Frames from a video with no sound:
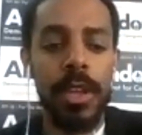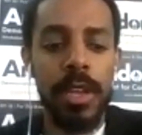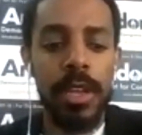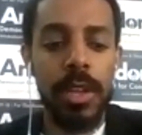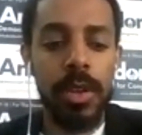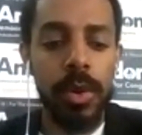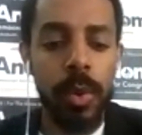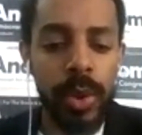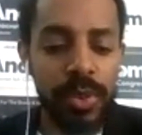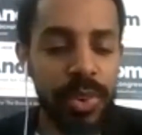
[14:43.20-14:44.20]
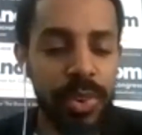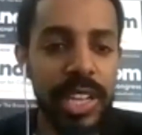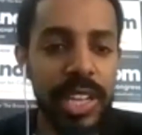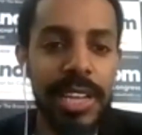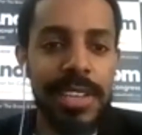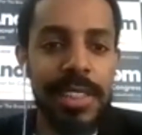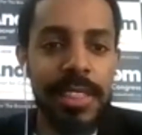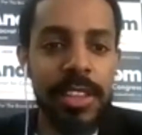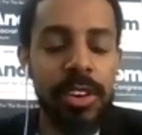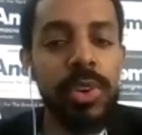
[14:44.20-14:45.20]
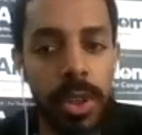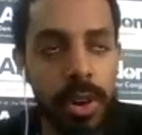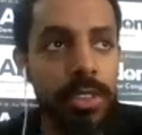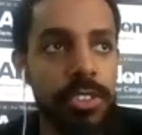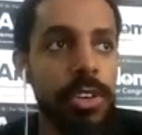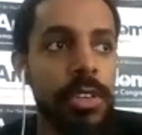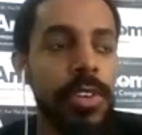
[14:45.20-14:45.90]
we realize that there's really no other alternative.